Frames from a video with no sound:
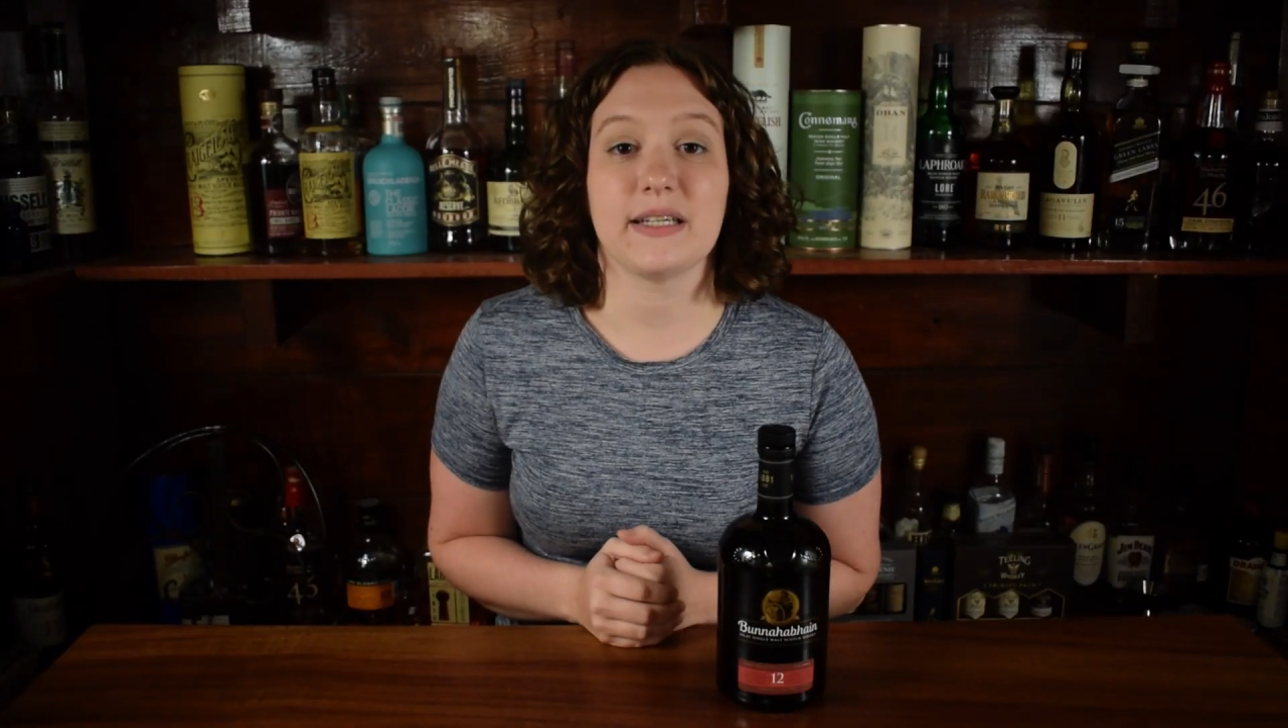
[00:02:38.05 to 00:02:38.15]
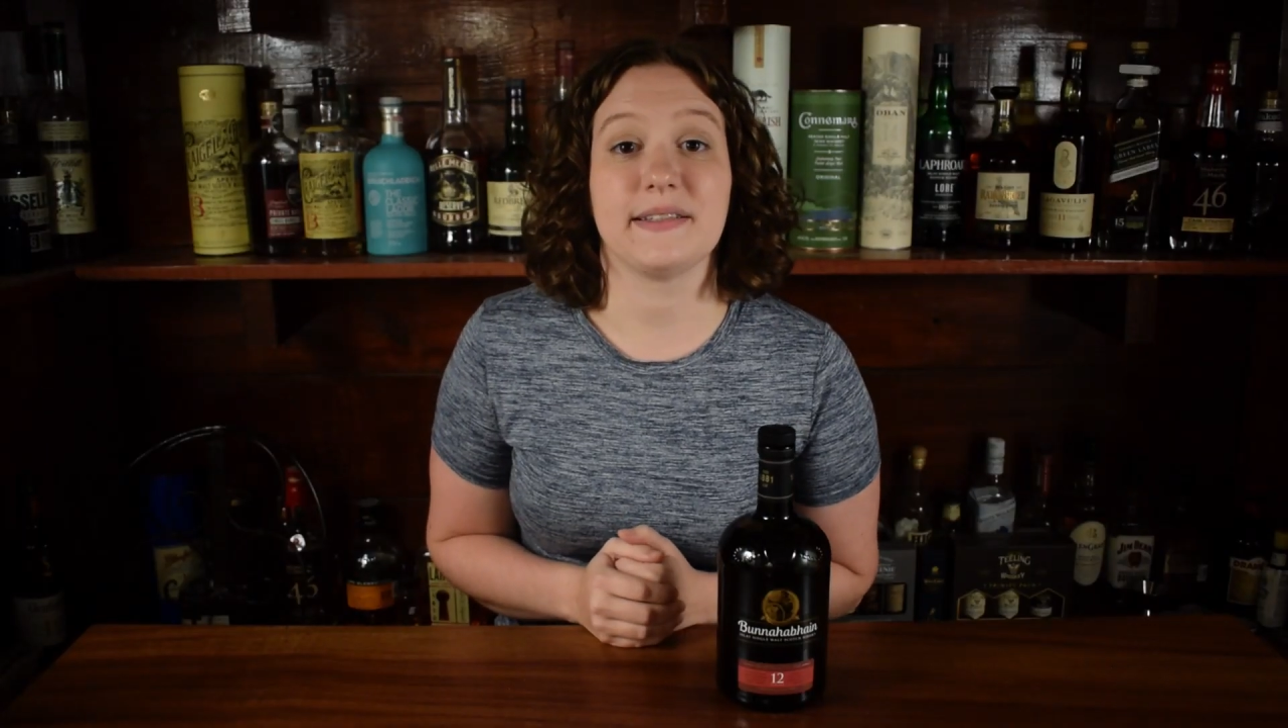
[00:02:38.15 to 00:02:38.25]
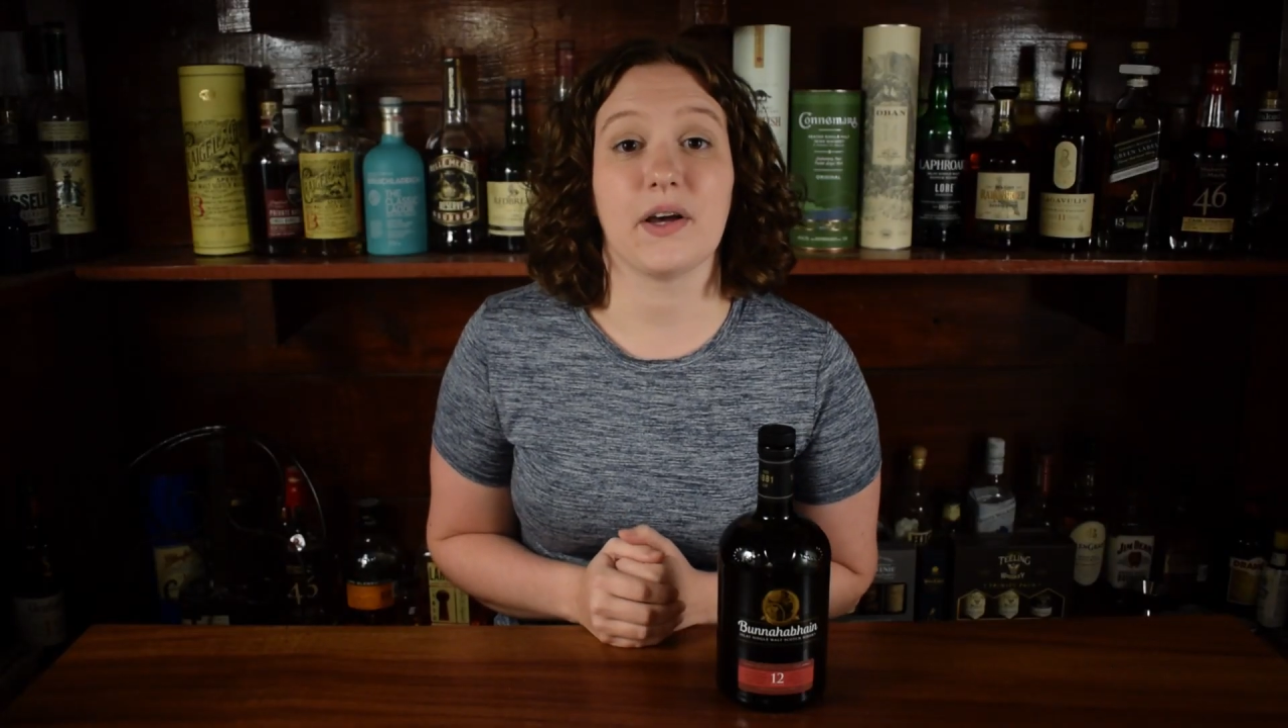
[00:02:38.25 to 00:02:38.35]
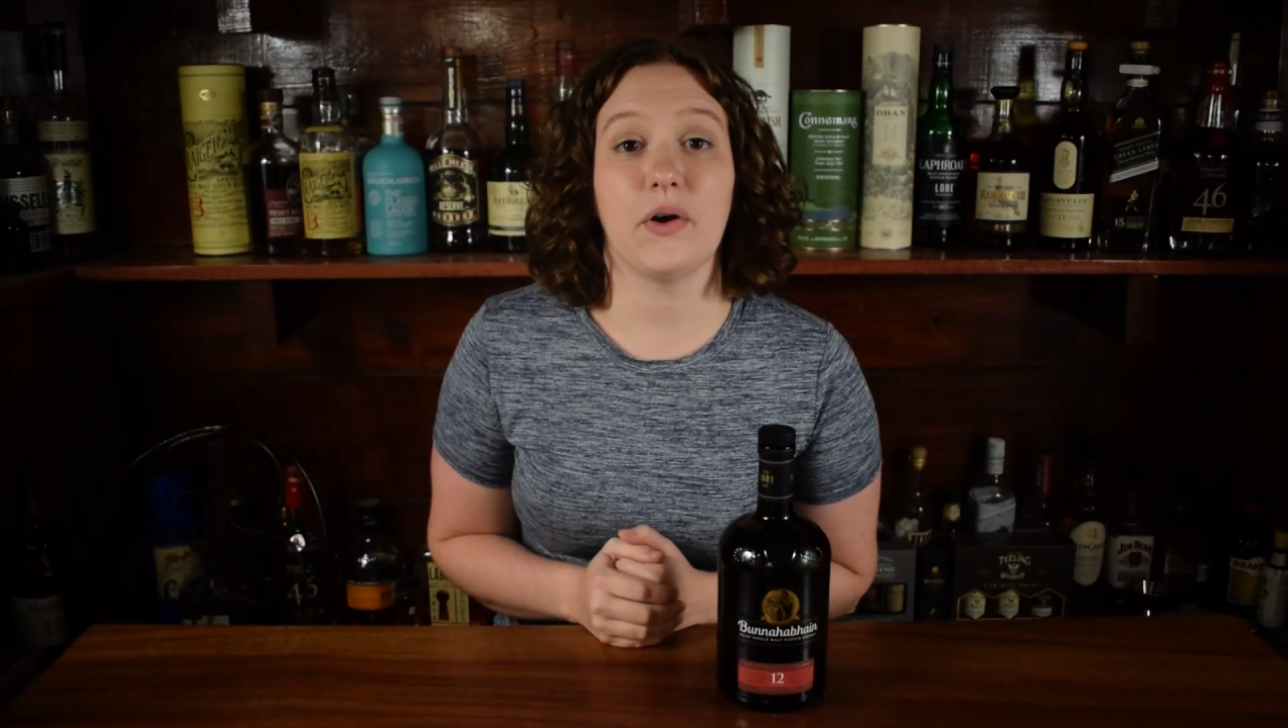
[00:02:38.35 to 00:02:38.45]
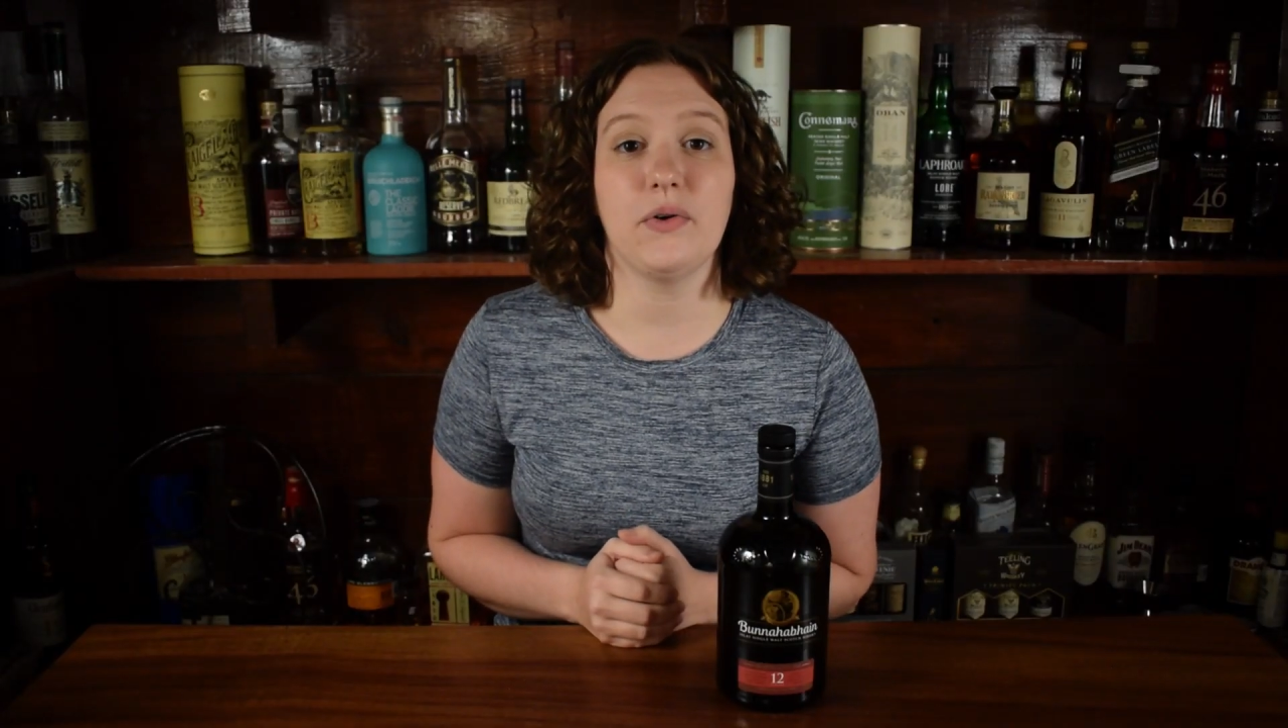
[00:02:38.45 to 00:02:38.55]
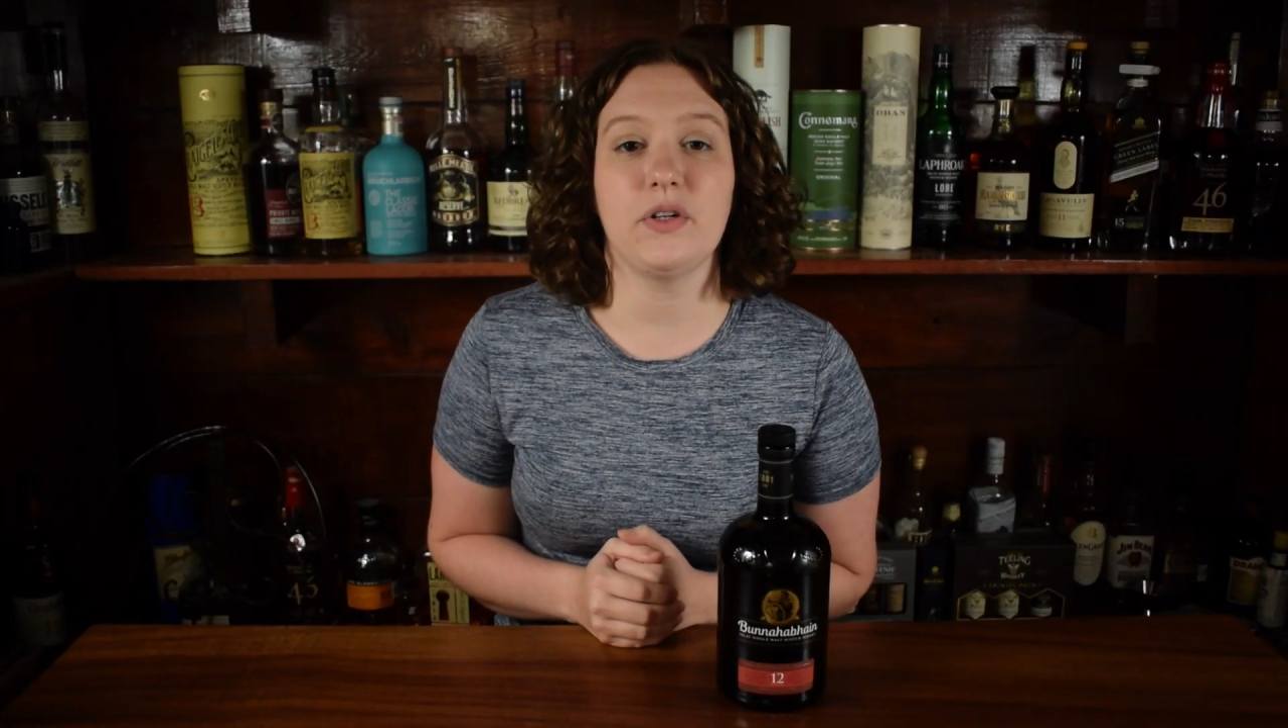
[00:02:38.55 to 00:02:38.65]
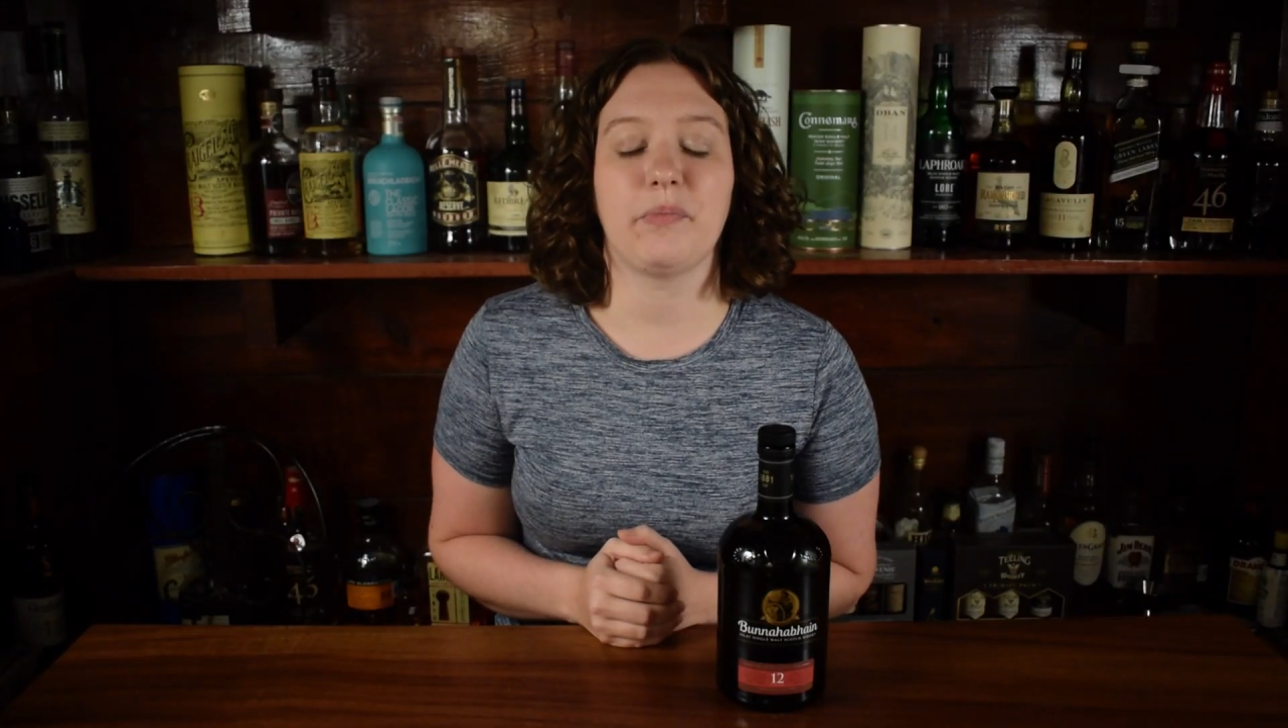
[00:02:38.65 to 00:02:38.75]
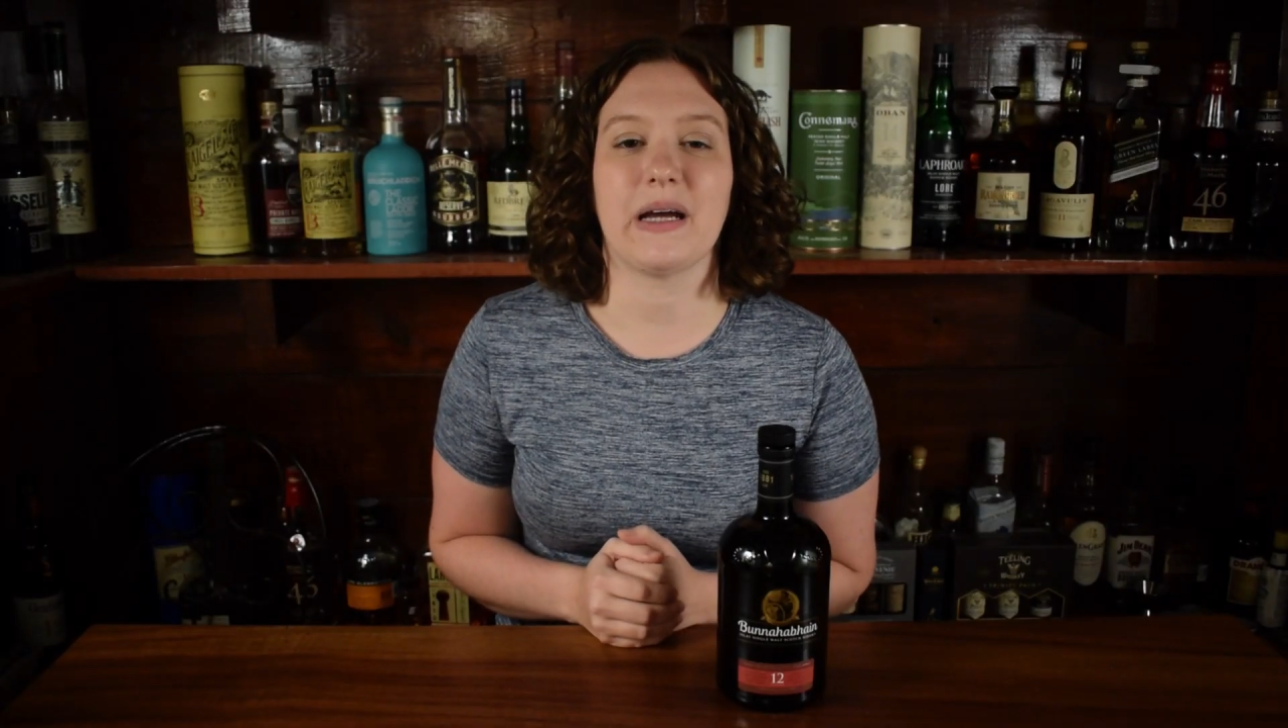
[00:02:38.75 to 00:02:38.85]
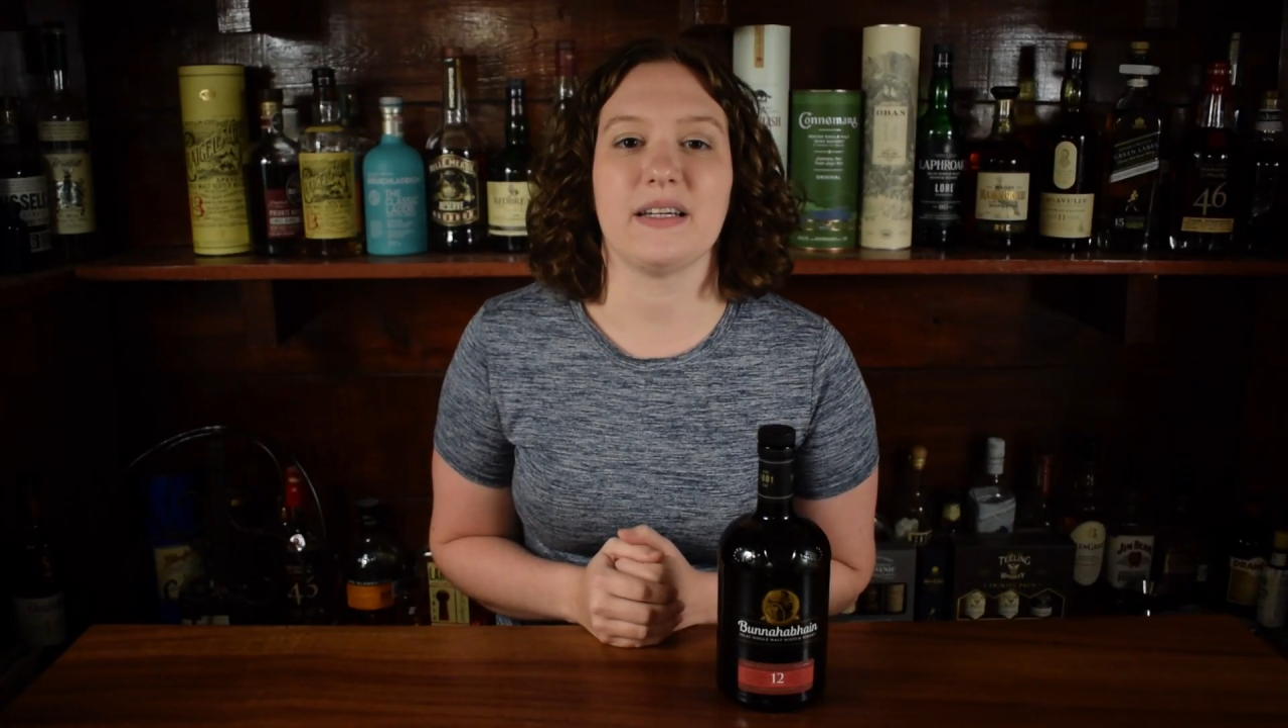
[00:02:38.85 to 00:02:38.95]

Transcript: It's owned by